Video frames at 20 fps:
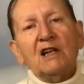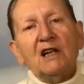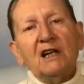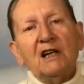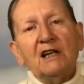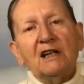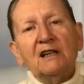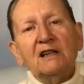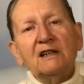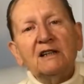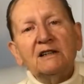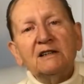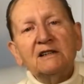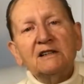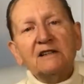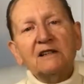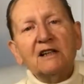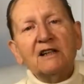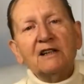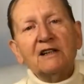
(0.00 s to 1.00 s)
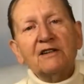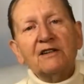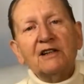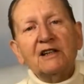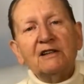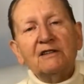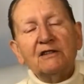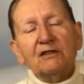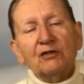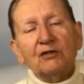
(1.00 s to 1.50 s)
And
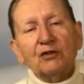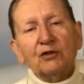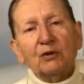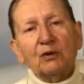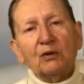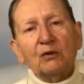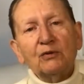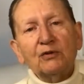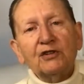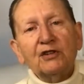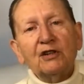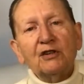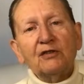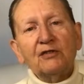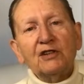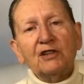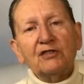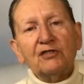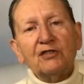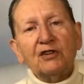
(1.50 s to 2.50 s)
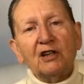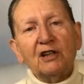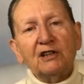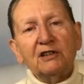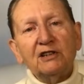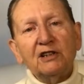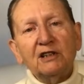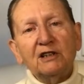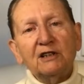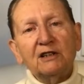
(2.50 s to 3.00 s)
there is also this
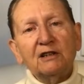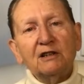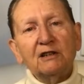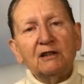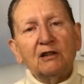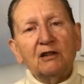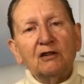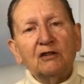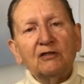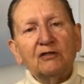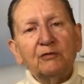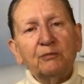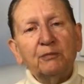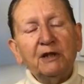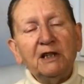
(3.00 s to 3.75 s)
idea of